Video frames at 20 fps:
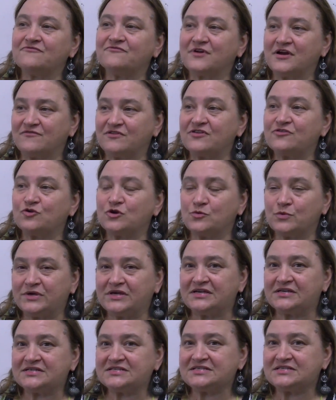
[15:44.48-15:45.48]
every three
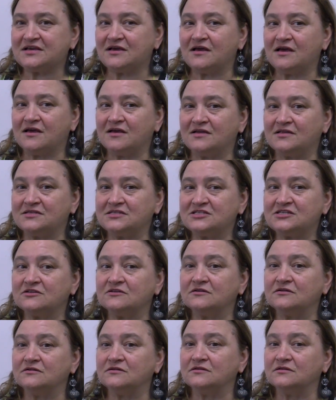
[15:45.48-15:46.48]
weeks
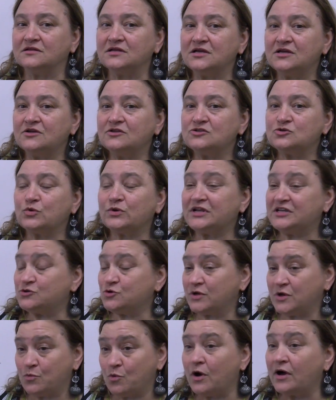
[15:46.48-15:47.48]
until
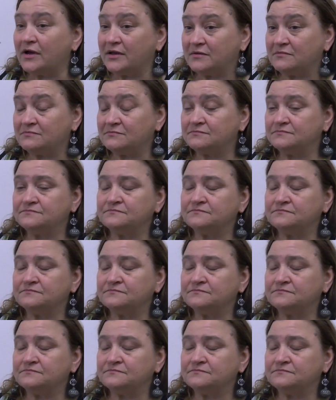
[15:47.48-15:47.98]
2021.